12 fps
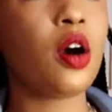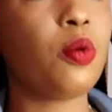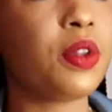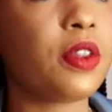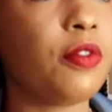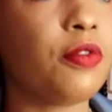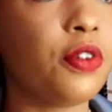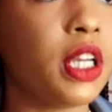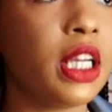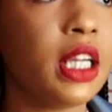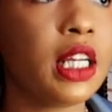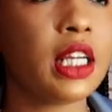with a
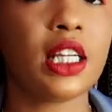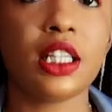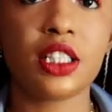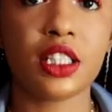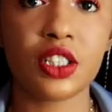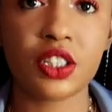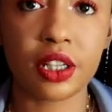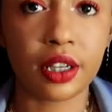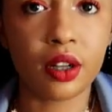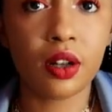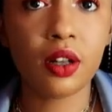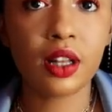V
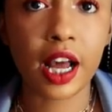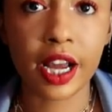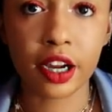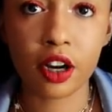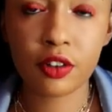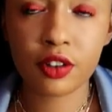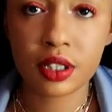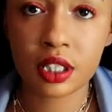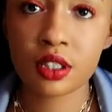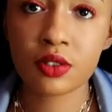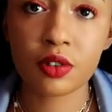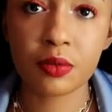detail. I got
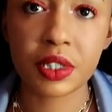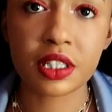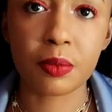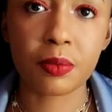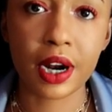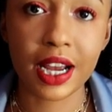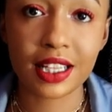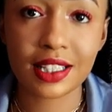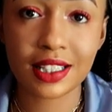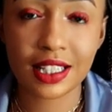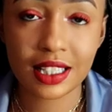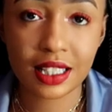this from Mr. Price.
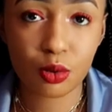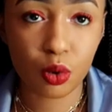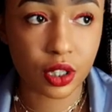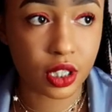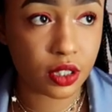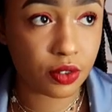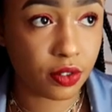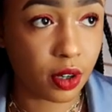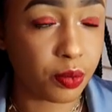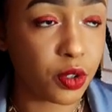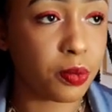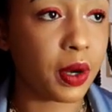This was
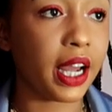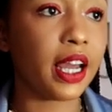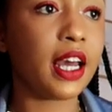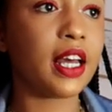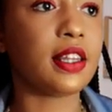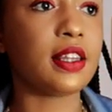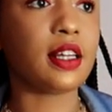from Dubai, and